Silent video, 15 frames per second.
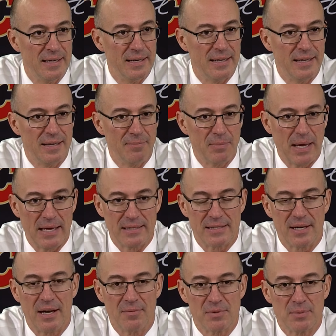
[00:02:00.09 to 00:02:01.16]
at
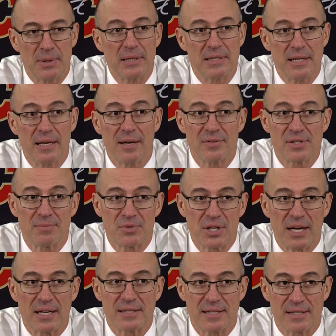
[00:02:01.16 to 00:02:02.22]
times, but it did have some
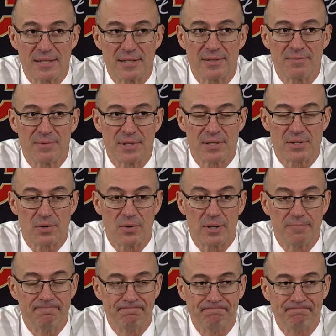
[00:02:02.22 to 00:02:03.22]
chances to score.